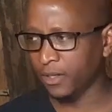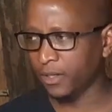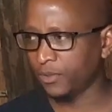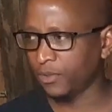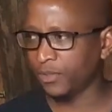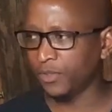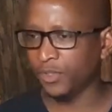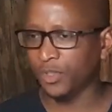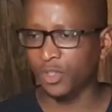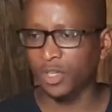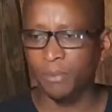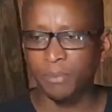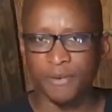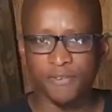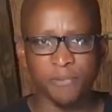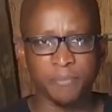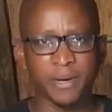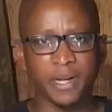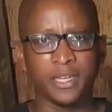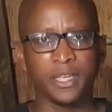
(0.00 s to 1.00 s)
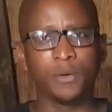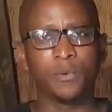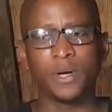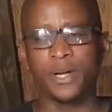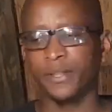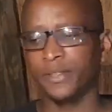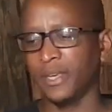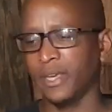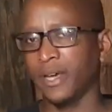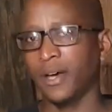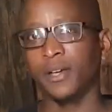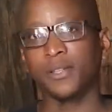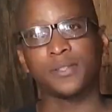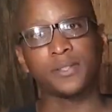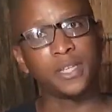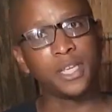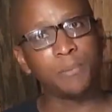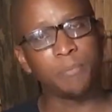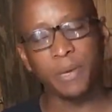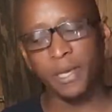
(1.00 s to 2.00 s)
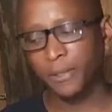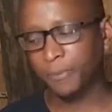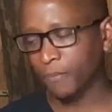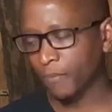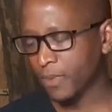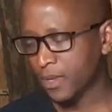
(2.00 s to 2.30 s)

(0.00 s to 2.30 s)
not to disturb everybody while they are sleeping.